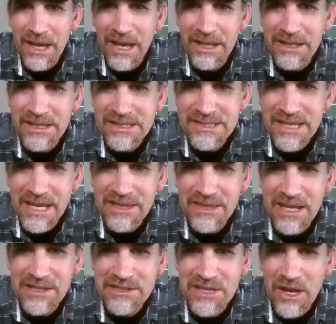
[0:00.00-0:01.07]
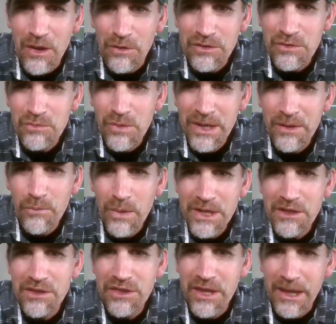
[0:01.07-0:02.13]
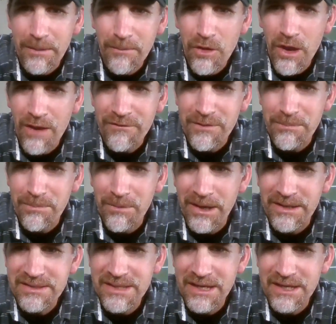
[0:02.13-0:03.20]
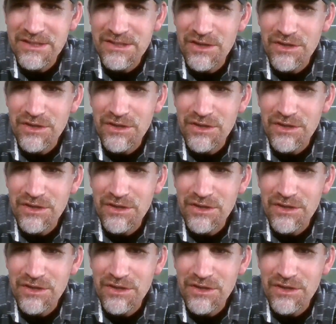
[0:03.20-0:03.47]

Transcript: And he's saying they don't. What what do you think, coffee break tennis?